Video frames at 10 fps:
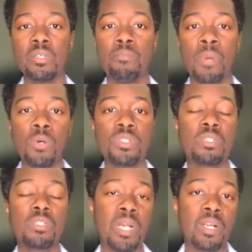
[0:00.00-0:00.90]
Most
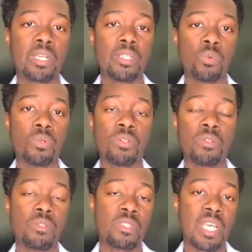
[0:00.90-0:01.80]
Americans will say